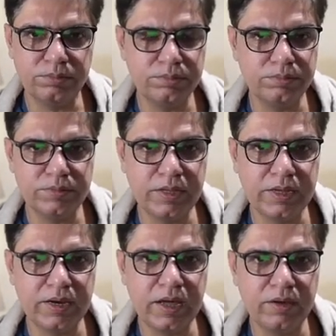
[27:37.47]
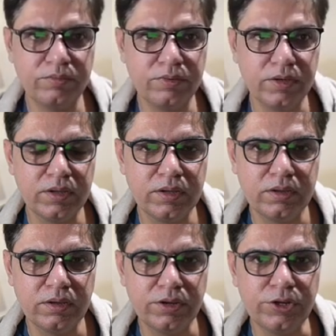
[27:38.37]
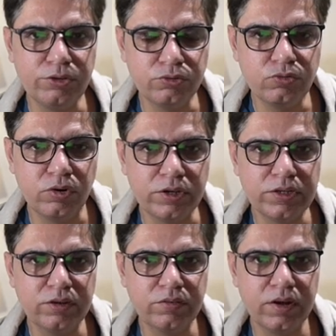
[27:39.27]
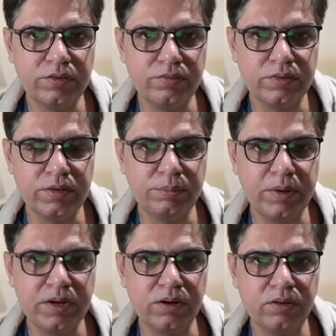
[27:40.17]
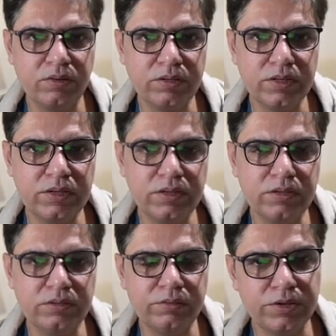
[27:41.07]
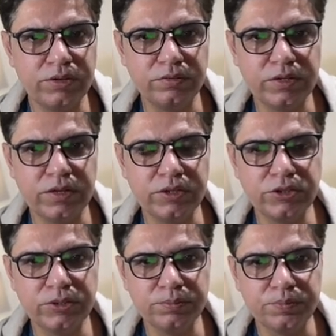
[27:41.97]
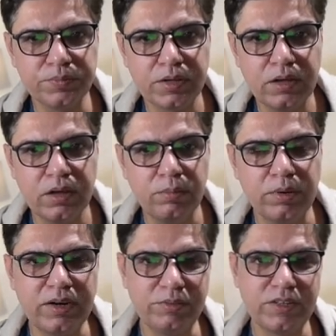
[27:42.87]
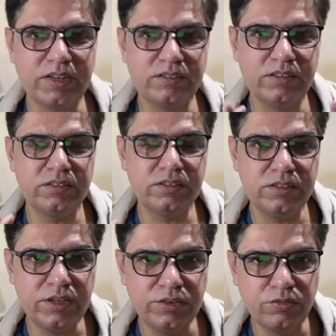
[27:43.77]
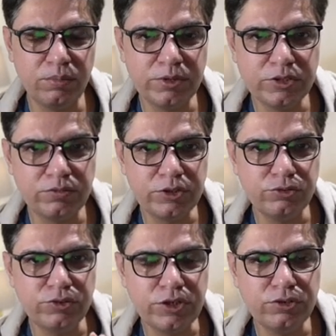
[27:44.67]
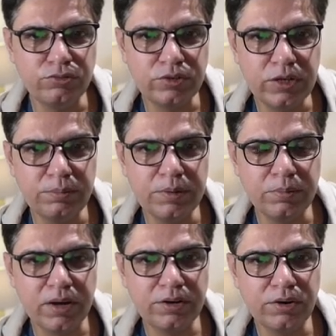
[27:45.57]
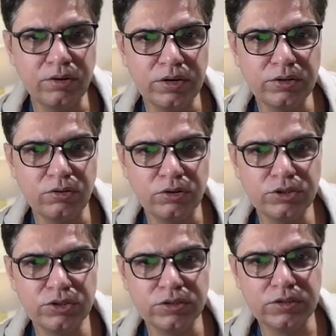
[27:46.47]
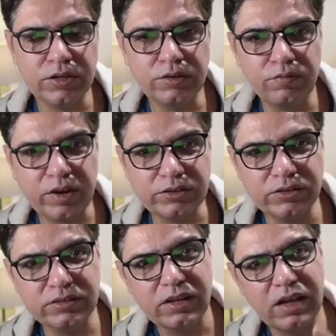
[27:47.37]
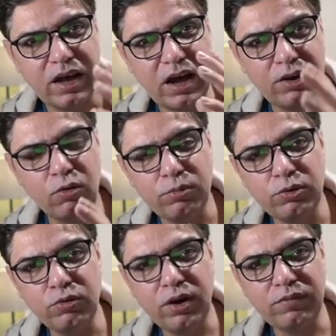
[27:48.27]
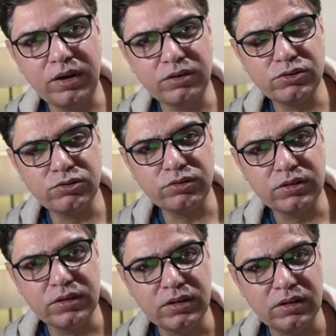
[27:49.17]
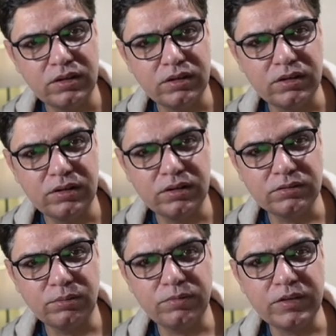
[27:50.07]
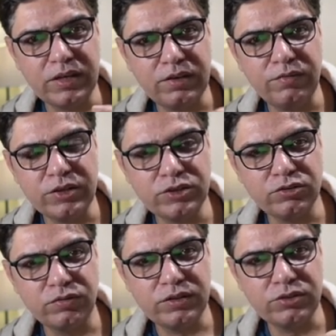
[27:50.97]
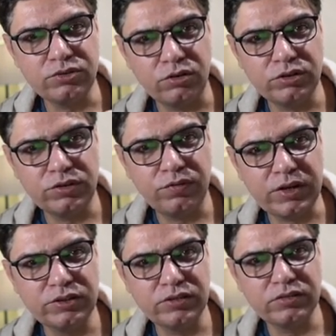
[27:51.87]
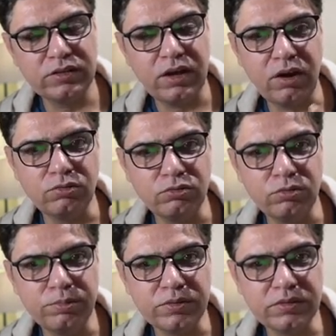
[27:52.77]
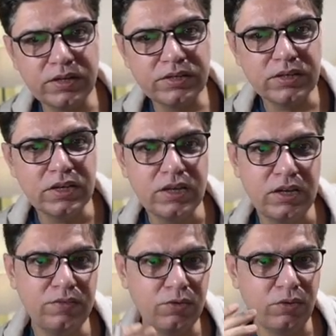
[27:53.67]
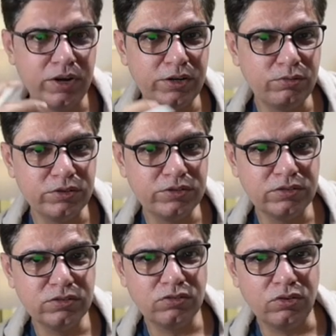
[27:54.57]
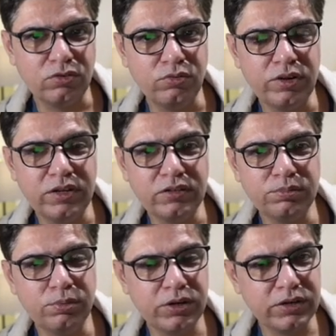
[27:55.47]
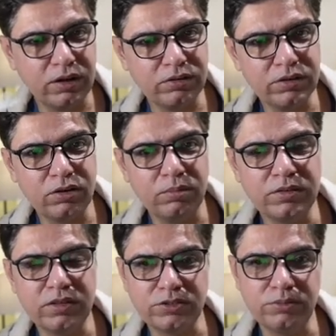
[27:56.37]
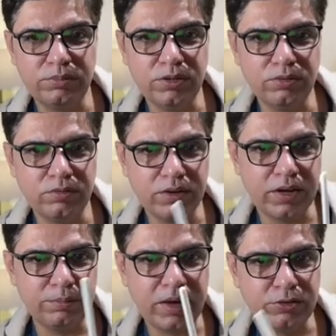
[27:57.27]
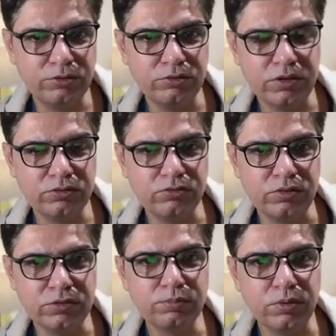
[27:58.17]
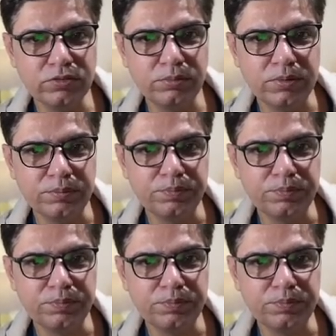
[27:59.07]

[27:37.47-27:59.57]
they can have a reduced quality of life depending on the severity of the condition. But nevertheless, this is the information which you need to keep in mind regarding torch infections. I hope you have understood some of the key features of these torch infections and how do they present. If you got any questions or queries, put it down in the comment section below and I'll get back to you as soon as possible.